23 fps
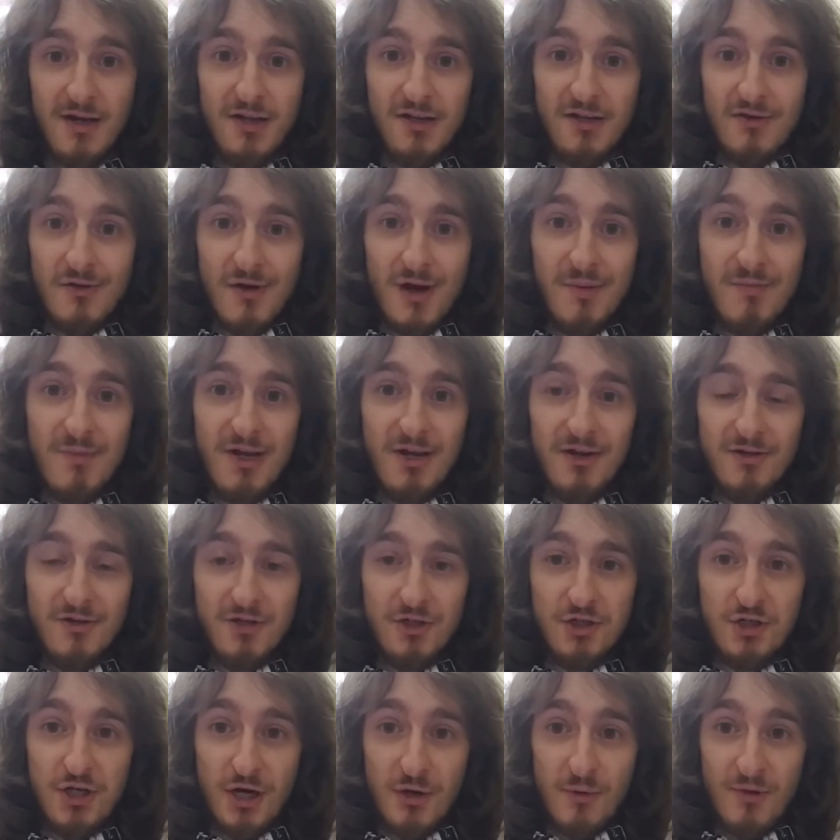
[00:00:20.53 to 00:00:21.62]
So I'm here to
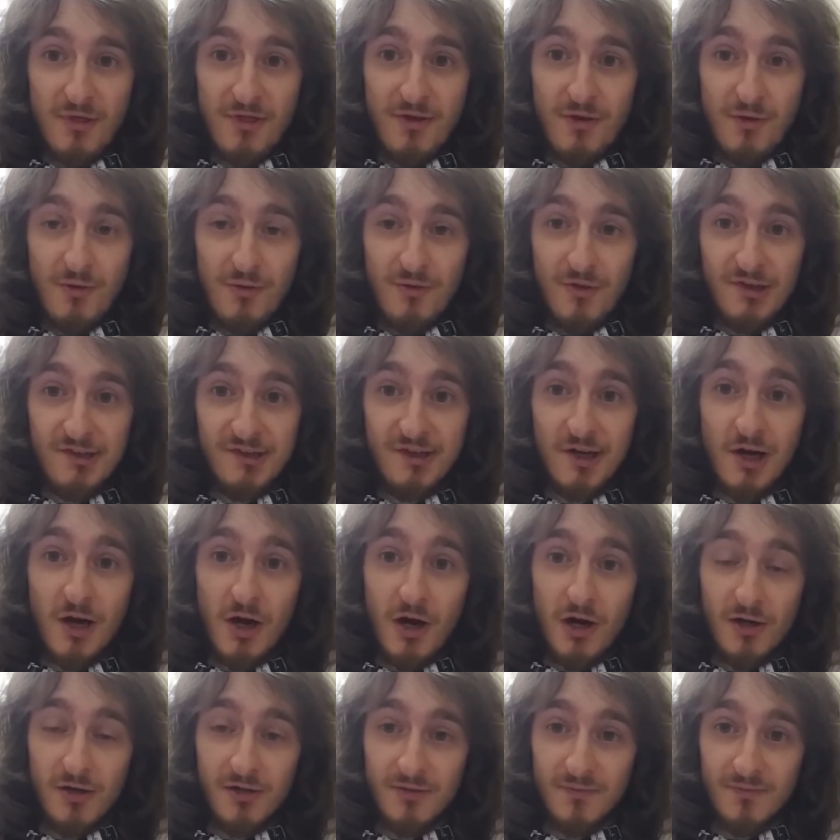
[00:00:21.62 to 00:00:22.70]
share with you the
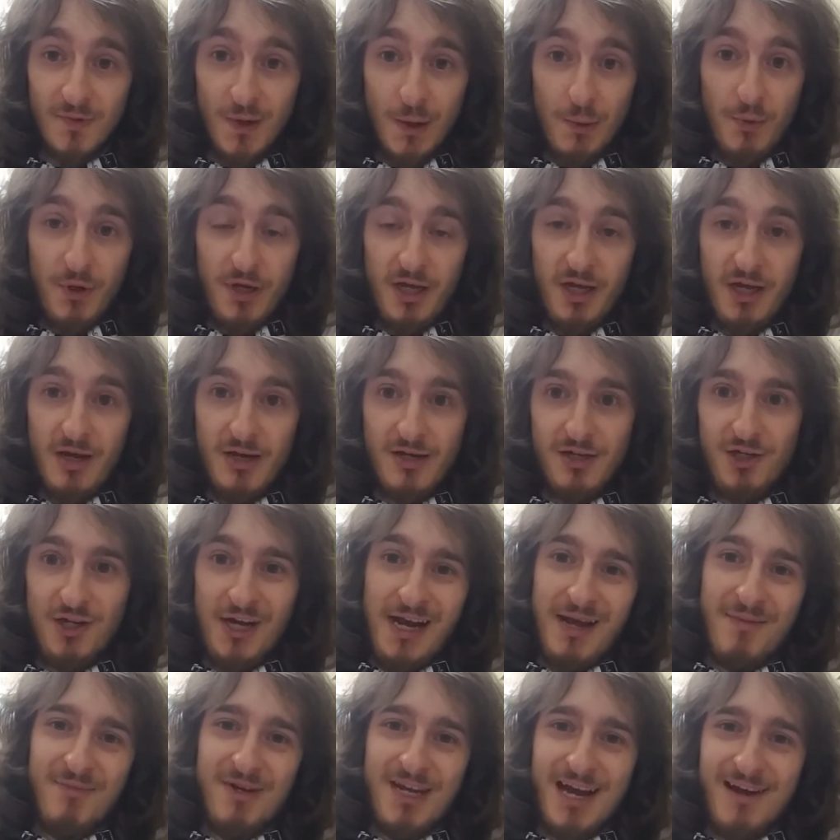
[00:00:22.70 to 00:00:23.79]
song that we
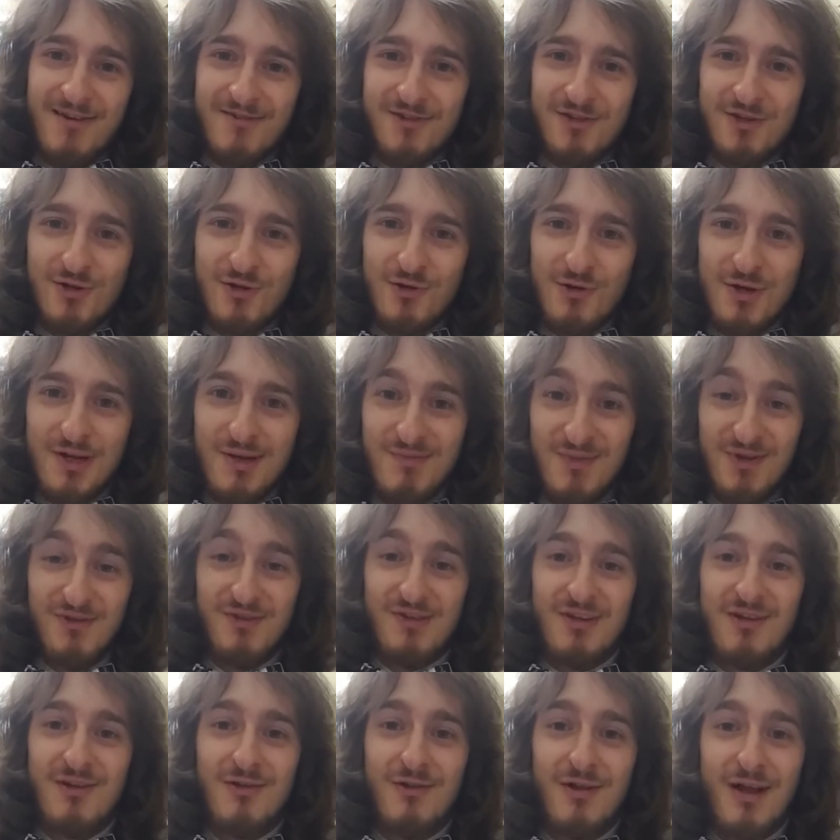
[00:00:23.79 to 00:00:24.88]
jammed out to in
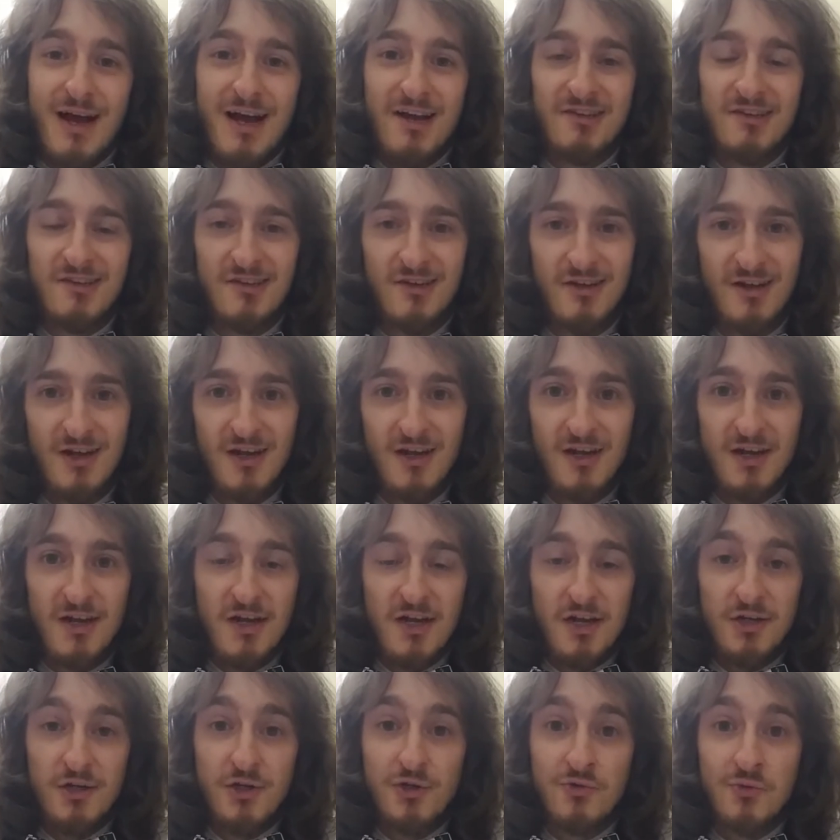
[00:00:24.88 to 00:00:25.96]
music class,
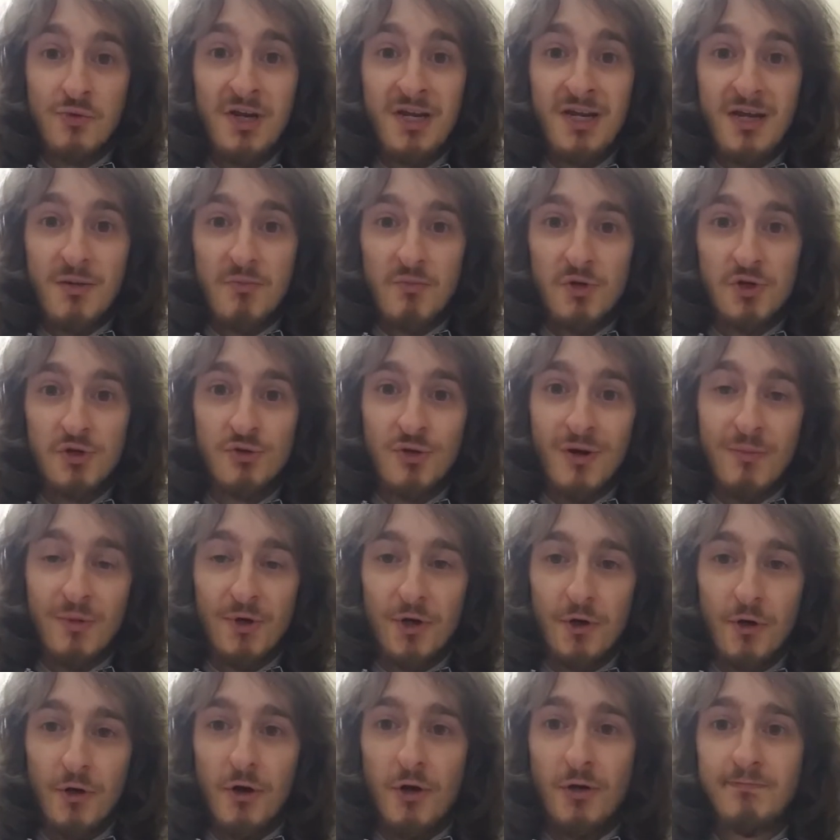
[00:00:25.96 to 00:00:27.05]
Dream Drummer
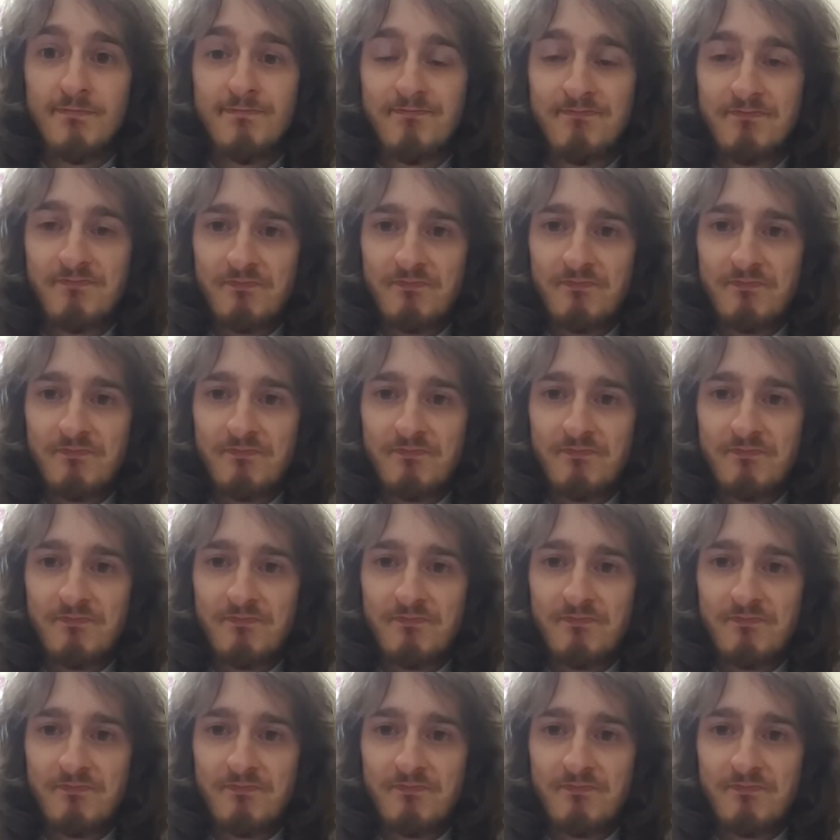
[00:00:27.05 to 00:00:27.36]
Girl,